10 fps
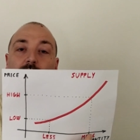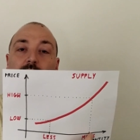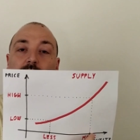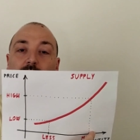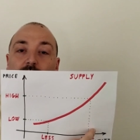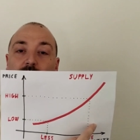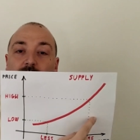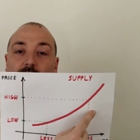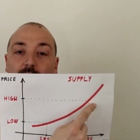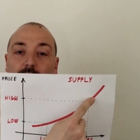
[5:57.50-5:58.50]
searching
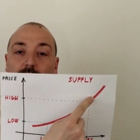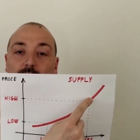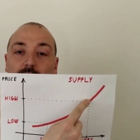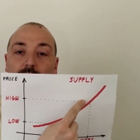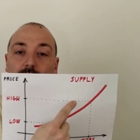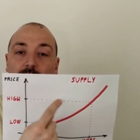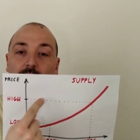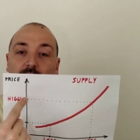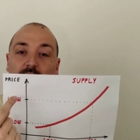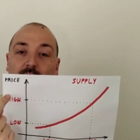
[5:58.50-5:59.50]
for you. Your
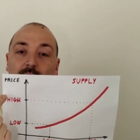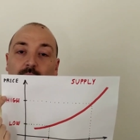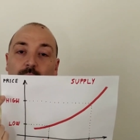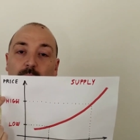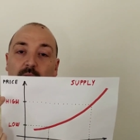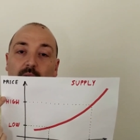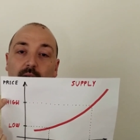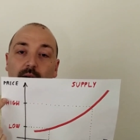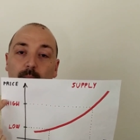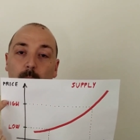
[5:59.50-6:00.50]
salary will be high.
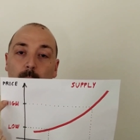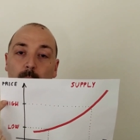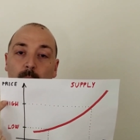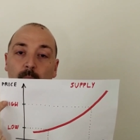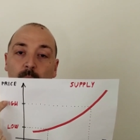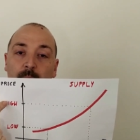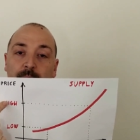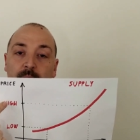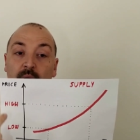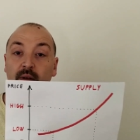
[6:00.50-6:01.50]

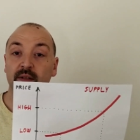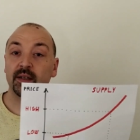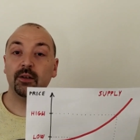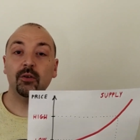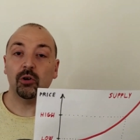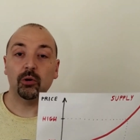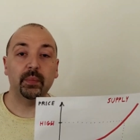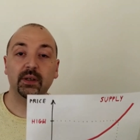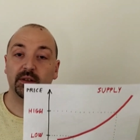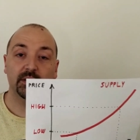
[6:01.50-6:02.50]
Let's say no company is